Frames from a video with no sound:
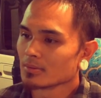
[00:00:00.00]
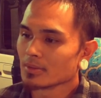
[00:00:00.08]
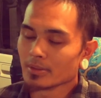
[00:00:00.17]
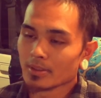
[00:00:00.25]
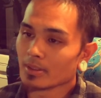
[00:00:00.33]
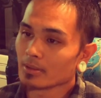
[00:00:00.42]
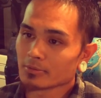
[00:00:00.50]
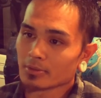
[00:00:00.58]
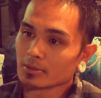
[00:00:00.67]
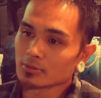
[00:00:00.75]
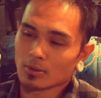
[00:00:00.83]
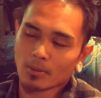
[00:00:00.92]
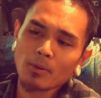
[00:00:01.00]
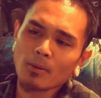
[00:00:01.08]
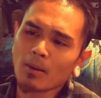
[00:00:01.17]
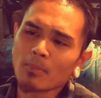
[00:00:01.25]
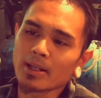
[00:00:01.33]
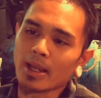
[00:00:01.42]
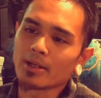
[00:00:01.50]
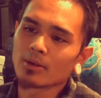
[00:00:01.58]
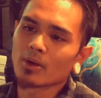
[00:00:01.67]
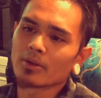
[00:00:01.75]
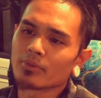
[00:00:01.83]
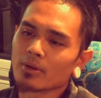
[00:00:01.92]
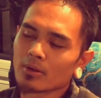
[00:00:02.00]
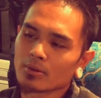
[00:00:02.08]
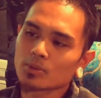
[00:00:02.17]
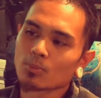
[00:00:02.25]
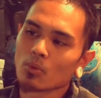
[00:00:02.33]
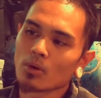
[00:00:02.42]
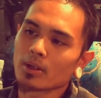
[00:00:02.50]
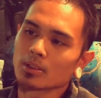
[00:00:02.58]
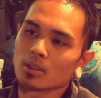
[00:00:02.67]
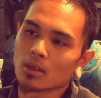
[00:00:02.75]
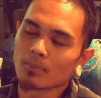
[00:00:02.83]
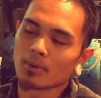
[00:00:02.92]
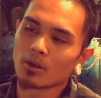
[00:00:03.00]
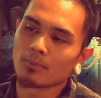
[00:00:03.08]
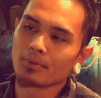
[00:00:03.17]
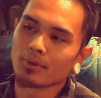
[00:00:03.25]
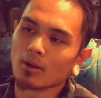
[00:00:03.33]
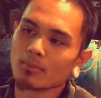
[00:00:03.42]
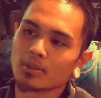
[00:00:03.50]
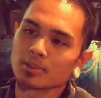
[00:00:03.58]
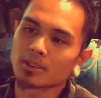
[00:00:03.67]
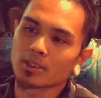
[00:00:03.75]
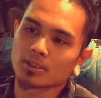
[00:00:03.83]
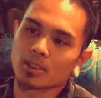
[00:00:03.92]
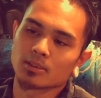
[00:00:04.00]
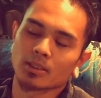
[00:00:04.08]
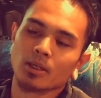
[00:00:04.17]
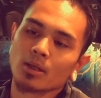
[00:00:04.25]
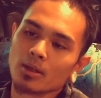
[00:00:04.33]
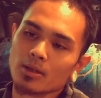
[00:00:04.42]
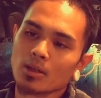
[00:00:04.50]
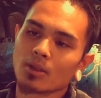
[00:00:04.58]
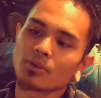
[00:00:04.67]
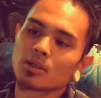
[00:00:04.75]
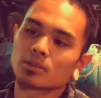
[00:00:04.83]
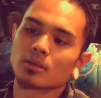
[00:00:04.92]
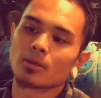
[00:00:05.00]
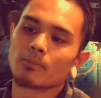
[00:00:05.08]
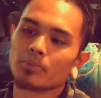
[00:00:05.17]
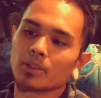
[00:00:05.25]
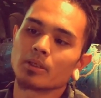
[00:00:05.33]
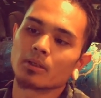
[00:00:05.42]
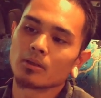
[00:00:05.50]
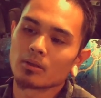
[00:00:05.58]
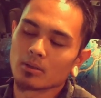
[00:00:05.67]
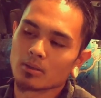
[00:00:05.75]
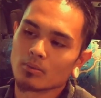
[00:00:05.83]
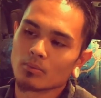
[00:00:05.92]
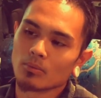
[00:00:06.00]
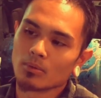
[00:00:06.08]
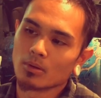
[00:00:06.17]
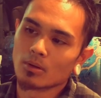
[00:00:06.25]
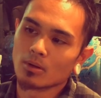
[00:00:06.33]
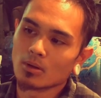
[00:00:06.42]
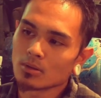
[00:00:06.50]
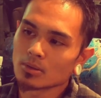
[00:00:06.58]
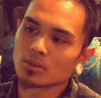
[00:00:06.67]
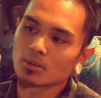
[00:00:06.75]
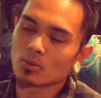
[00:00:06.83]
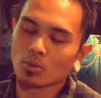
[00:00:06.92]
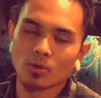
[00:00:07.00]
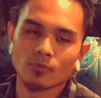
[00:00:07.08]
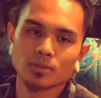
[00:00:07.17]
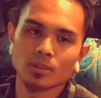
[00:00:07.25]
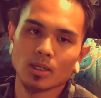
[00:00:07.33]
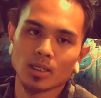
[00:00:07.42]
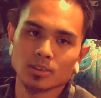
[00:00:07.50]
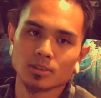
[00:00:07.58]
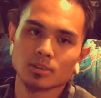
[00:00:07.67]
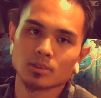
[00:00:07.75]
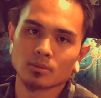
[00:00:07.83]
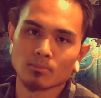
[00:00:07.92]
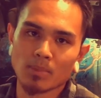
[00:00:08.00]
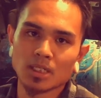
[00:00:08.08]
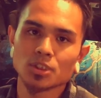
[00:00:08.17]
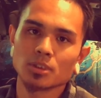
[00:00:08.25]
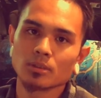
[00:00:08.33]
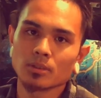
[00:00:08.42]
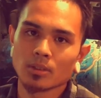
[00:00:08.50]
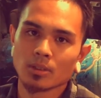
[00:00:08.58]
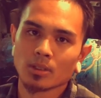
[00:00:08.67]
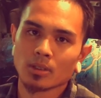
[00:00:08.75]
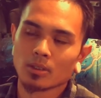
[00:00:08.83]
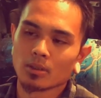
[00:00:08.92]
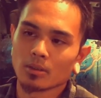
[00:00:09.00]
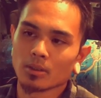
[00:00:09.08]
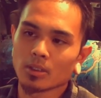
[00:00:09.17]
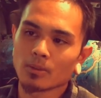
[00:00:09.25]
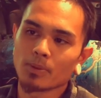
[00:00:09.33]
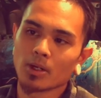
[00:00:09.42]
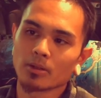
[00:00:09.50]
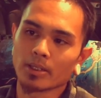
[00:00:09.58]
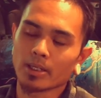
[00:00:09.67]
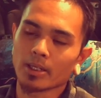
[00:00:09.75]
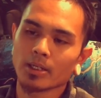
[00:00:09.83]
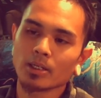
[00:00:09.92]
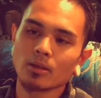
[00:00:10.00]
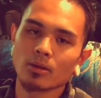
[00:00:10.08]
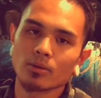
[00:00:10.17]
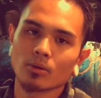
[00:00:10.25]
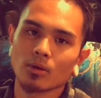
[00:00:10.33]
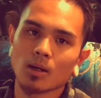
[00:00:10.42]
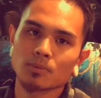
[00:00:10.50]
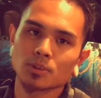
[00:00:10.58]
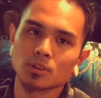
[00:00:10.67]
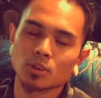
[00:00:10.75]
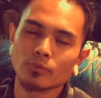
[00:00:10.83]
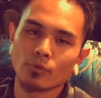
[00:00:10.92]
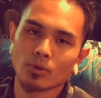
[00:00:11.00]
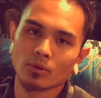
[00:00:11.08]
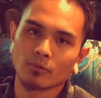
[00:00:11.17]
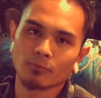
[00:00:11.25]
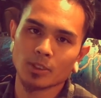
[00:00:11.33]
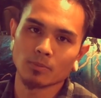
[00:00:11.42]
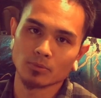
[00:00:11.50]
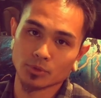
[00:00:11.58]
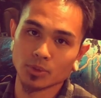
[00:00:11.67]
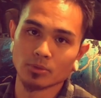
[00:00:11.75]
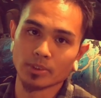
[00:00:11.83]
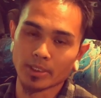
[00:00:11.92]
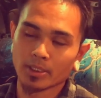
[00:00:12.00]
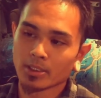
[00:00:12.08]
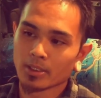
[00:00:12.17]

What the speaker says: Okay, actually, so I'm going to end it right there. There's more I can talk about, but all I'm going to say is, guys, like, nothing is going to beat all the coilovers I just mentioned in compared to any other option you've heard of people doing.